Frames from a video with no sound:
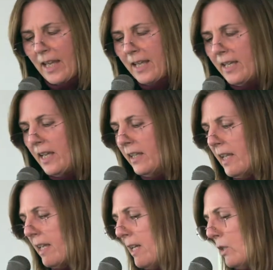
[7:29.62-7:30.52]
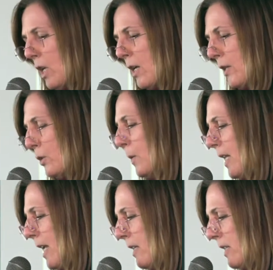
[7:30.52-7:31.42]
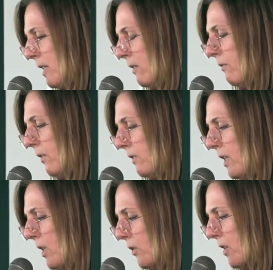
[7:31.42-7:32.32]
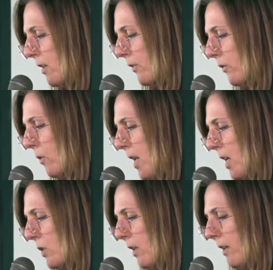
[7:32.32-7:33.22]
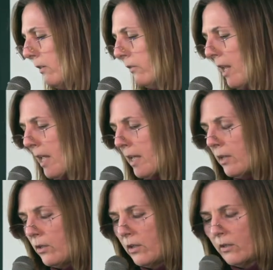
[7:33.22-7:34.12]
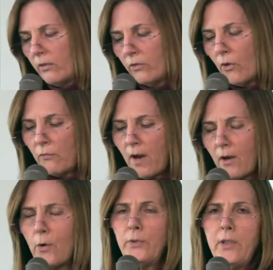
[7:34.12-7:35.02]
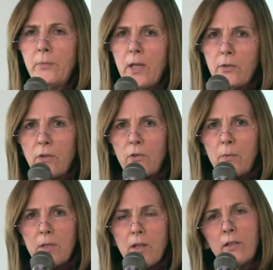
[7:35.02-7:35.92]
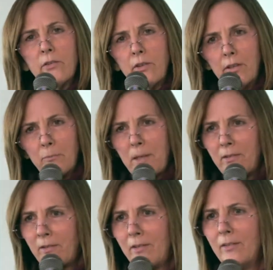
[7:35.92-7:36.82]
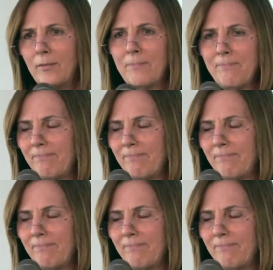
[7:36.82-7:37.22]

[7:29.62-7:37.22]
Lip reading: And again, in 2018, $1,500 in donations, and so far only $331 in expenses.